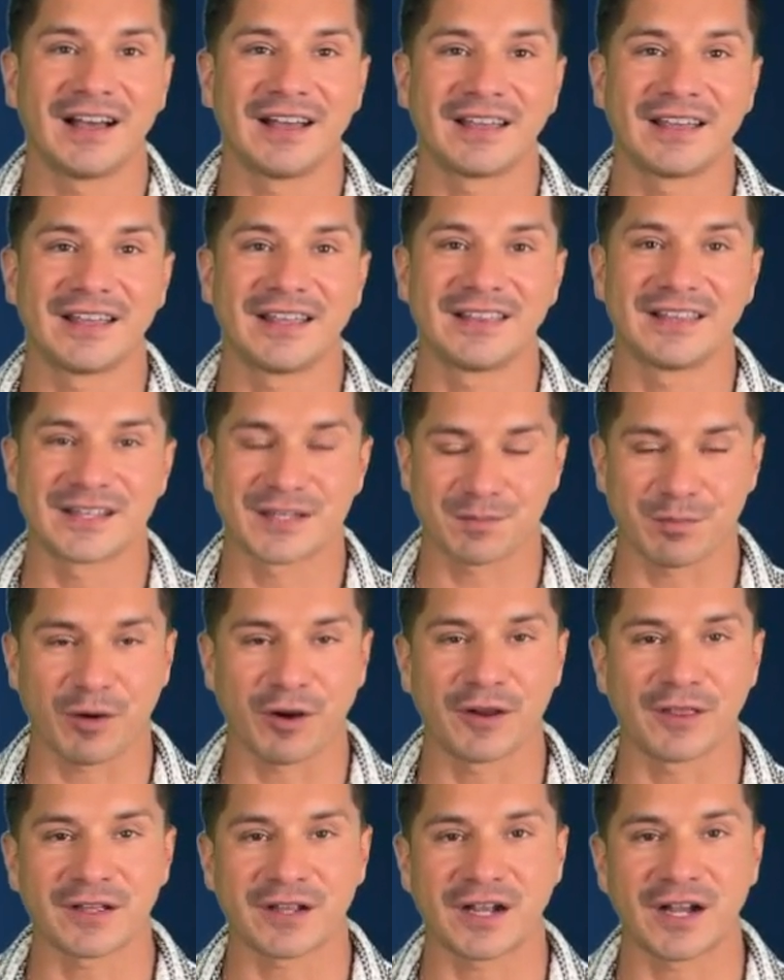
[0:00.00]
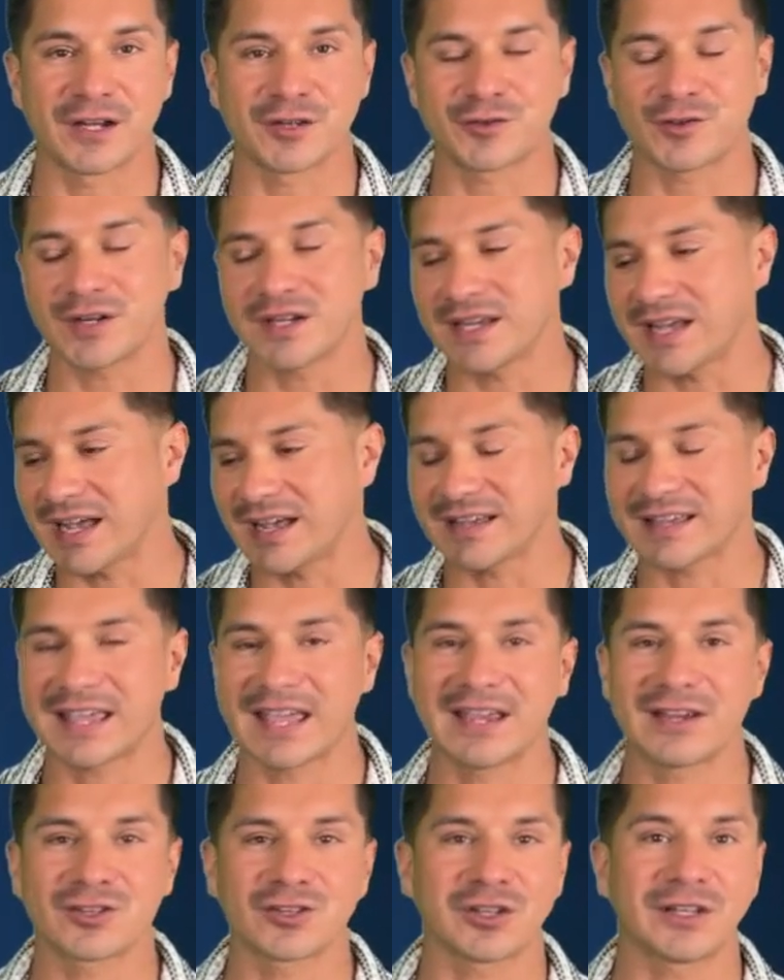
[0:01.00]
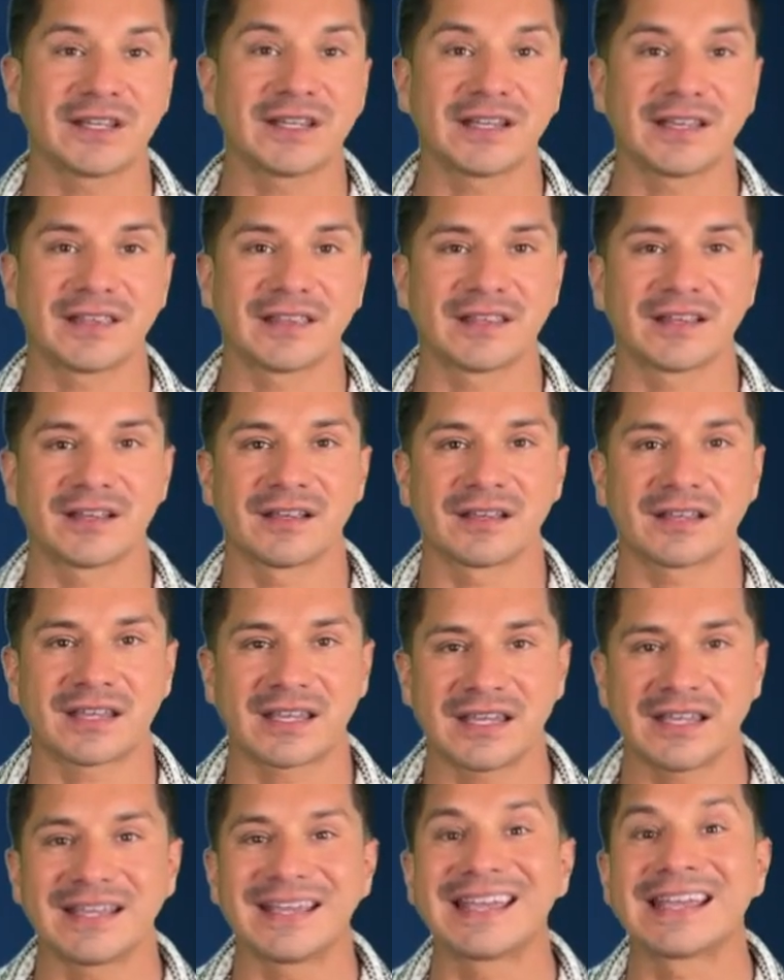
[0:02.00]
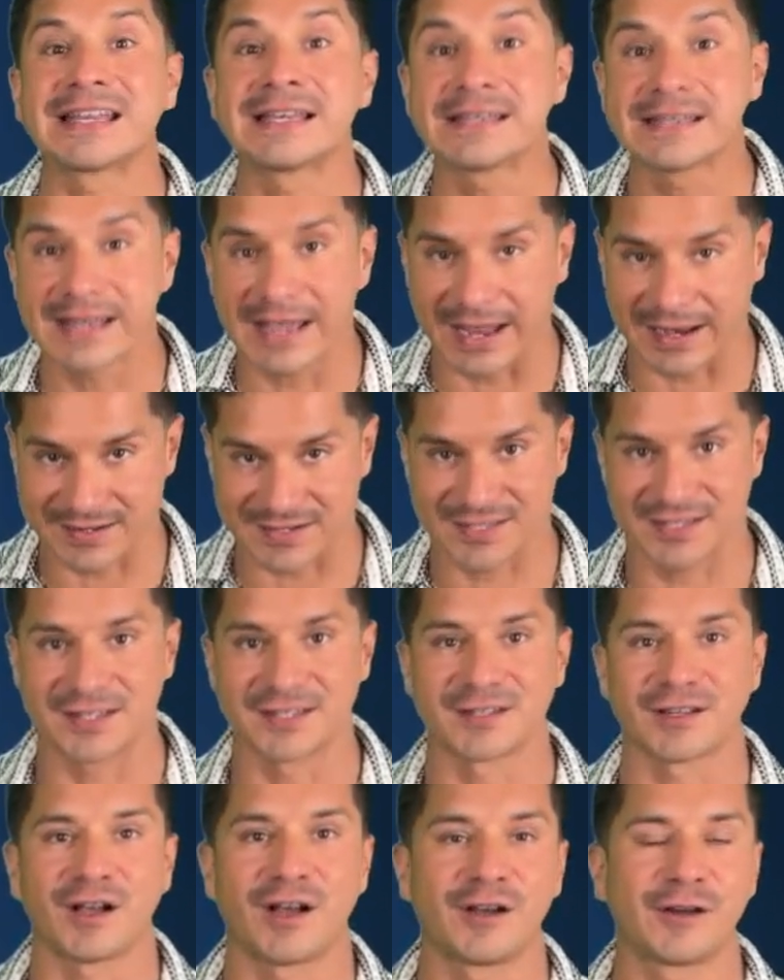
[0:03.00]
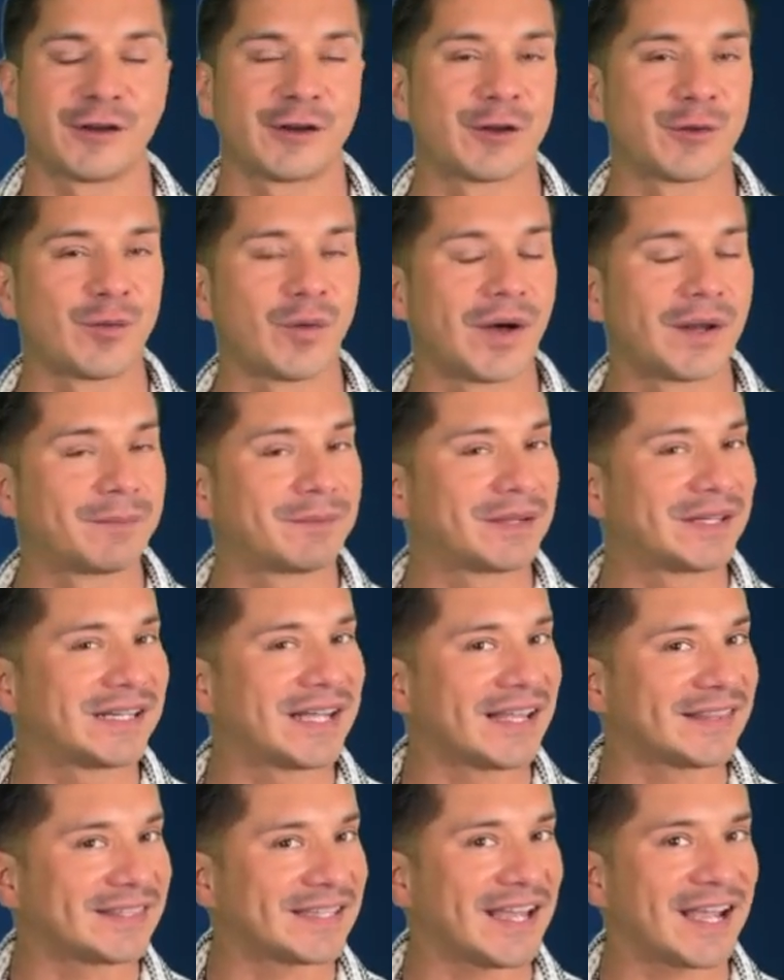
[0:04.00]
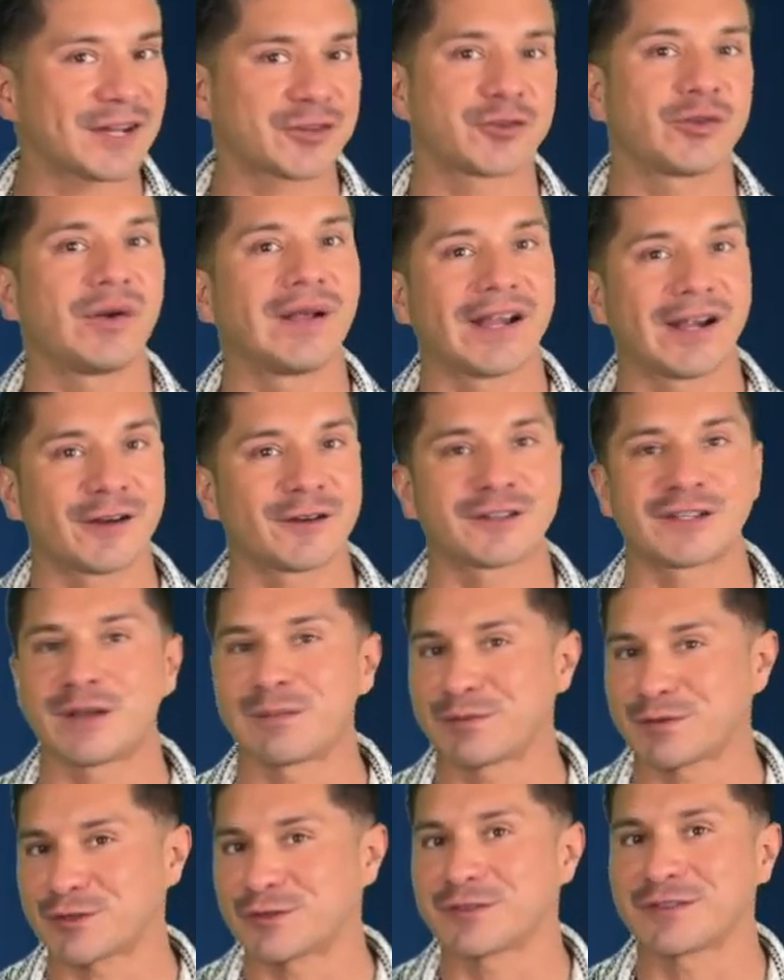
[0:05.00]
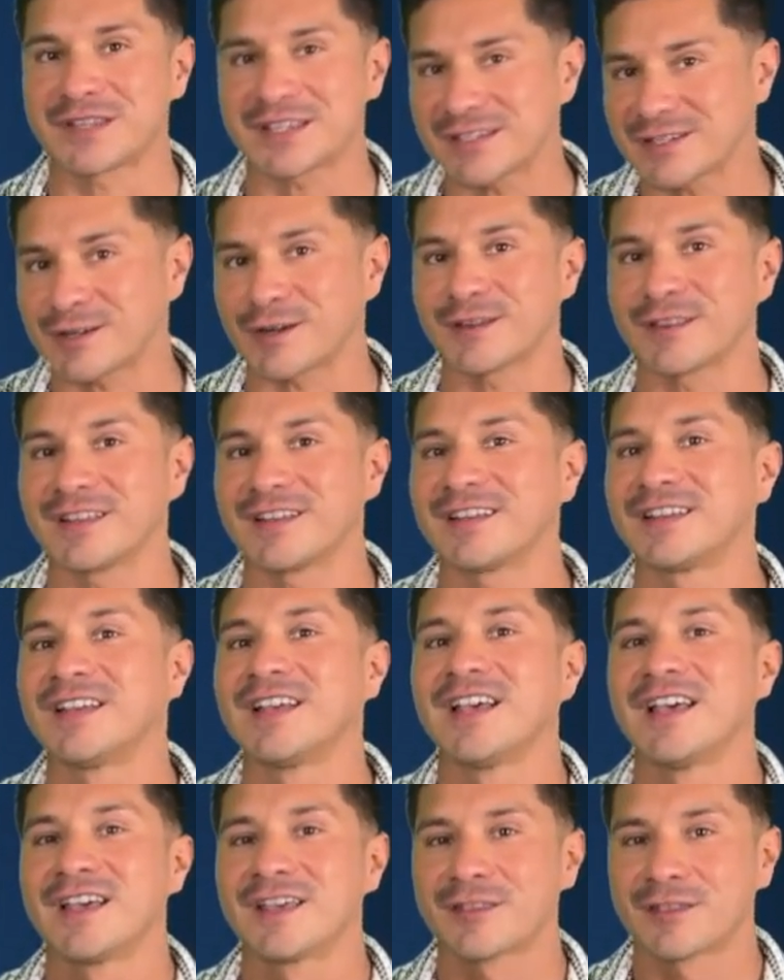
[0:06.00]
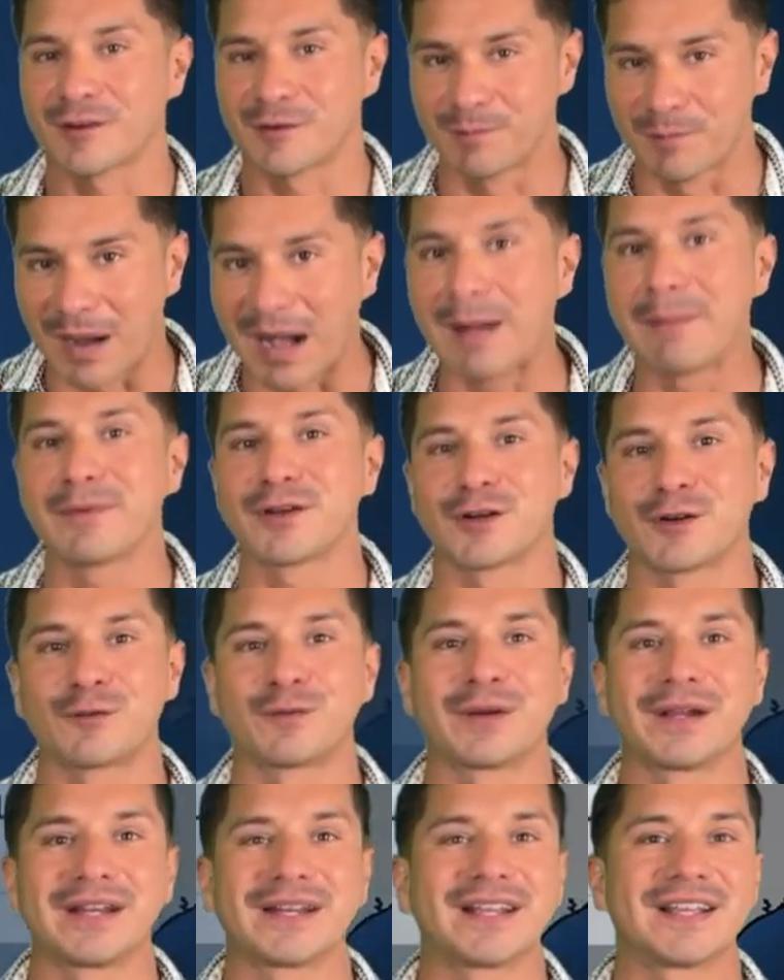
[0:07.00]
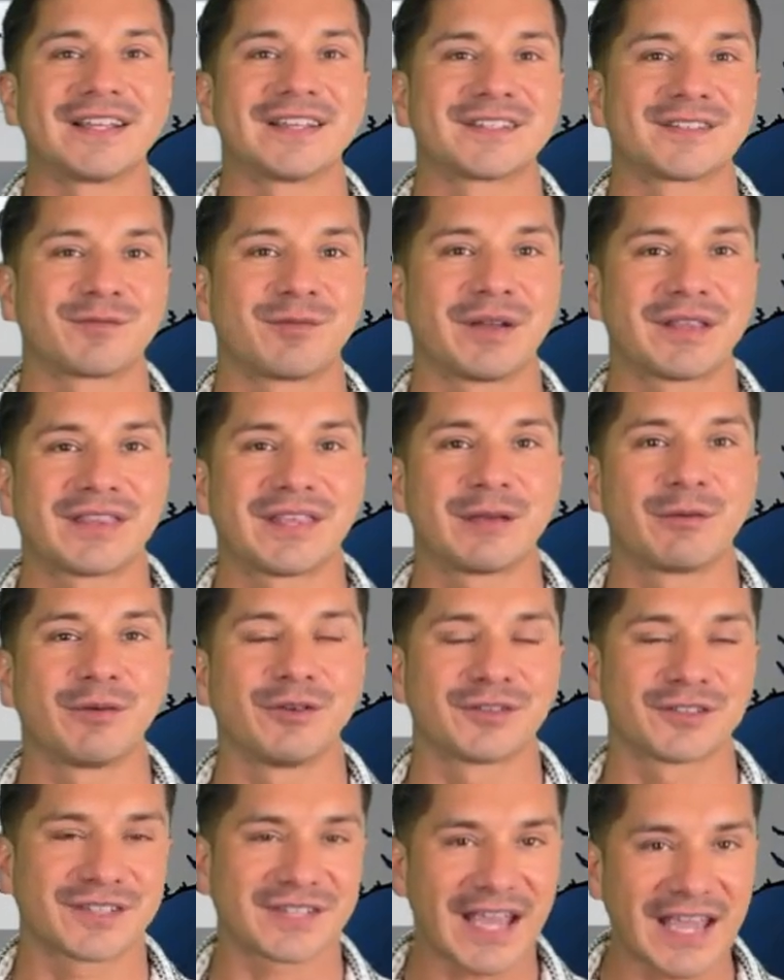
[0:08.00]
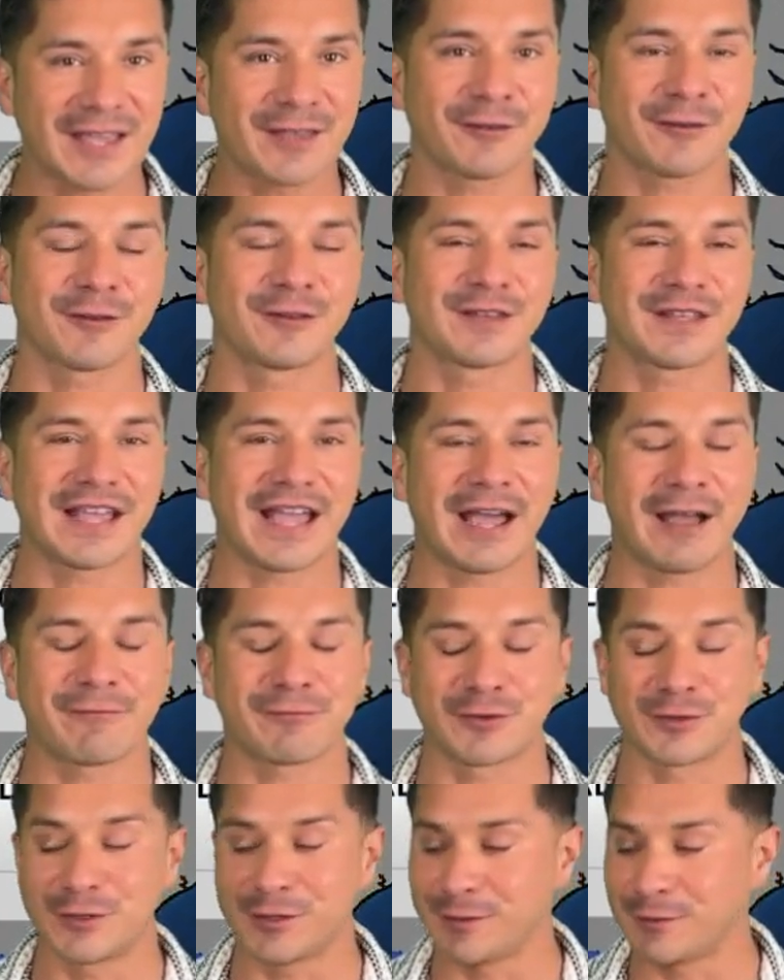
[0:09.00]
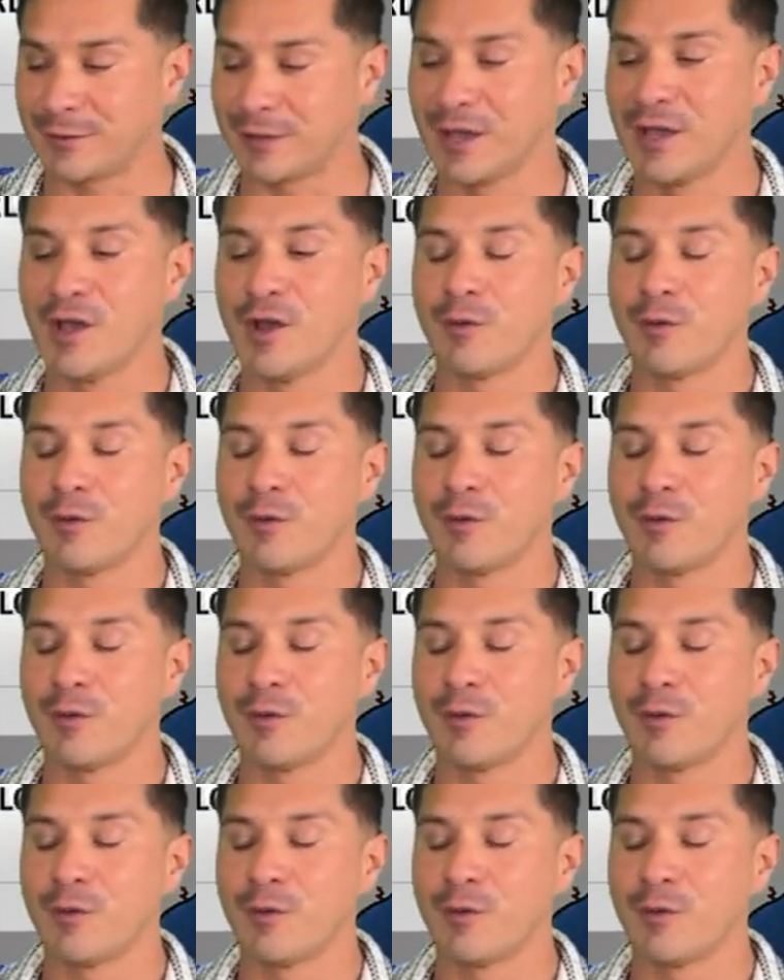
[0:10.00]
in this part of the country. Yeah, occasionally the heat index is 101, but not the actual air temperature. These are the thermometer readings, what they will say through the afternoon.